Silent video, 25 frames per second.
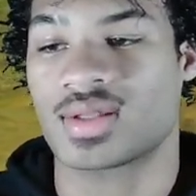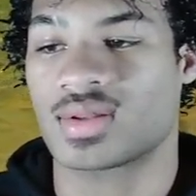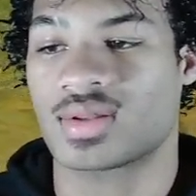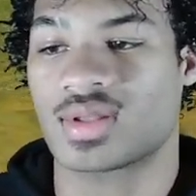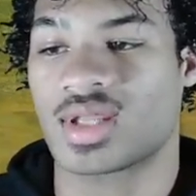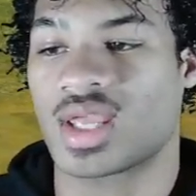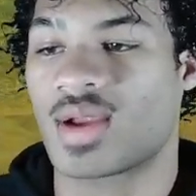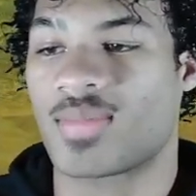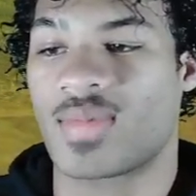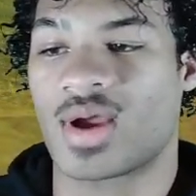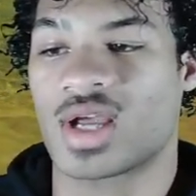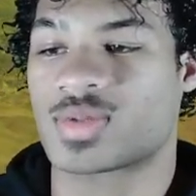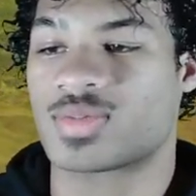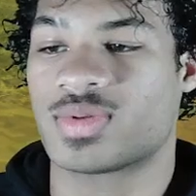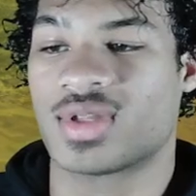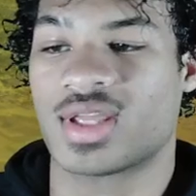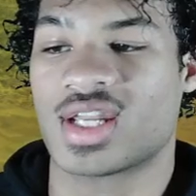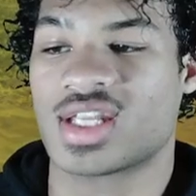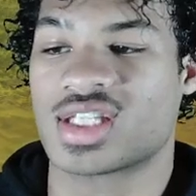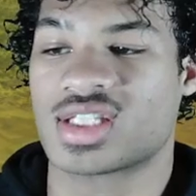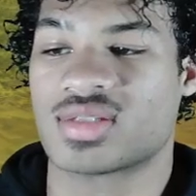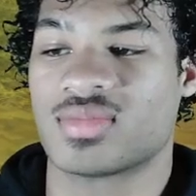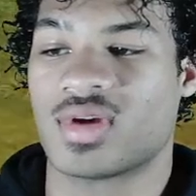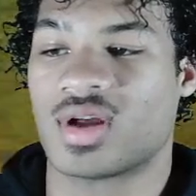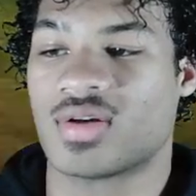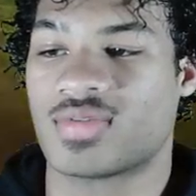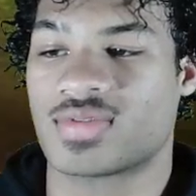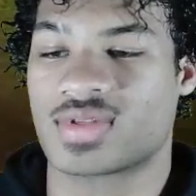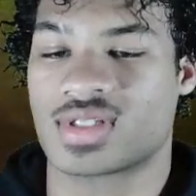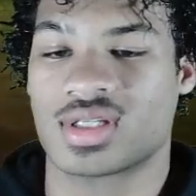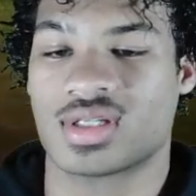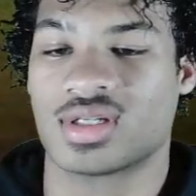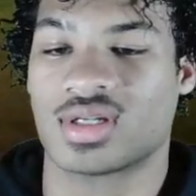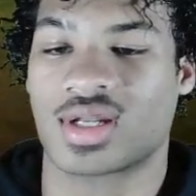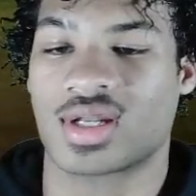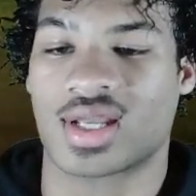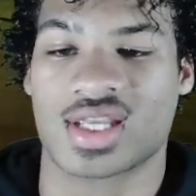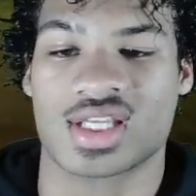Everybody's playing as him all of a
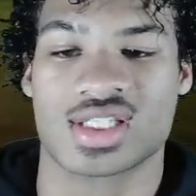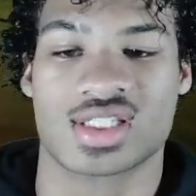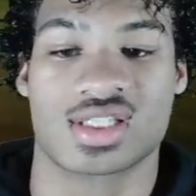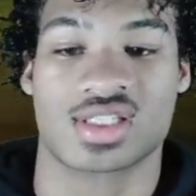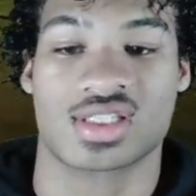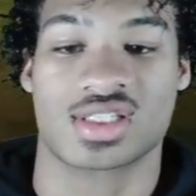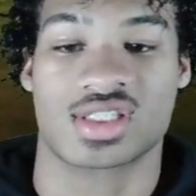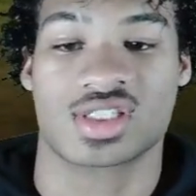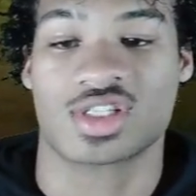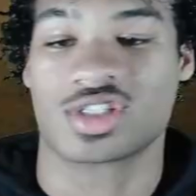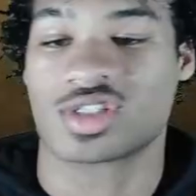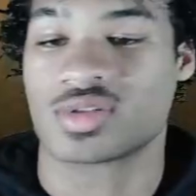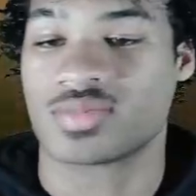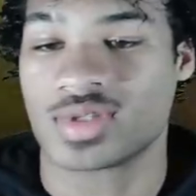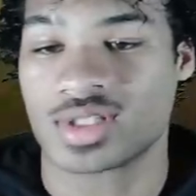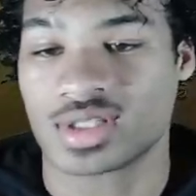sudden, I guess, because the sense of being